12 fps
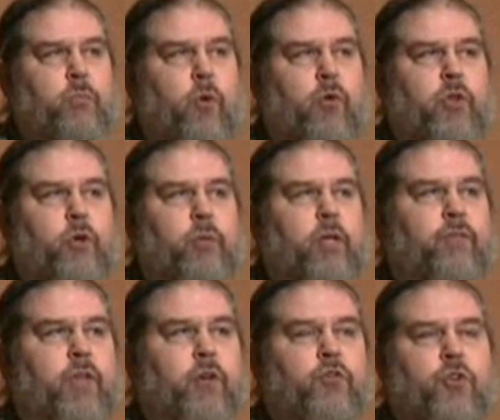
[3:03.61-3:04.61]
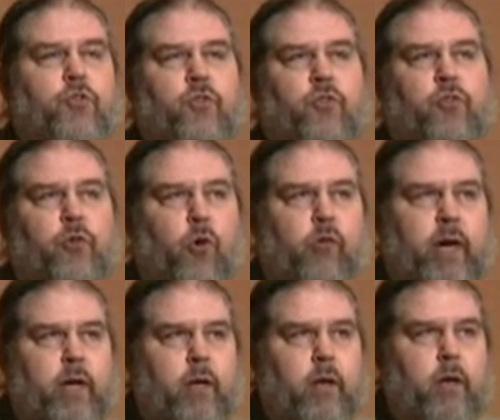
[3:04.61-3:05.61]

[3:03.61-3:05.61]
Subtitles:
the more that you believe that it's just a story,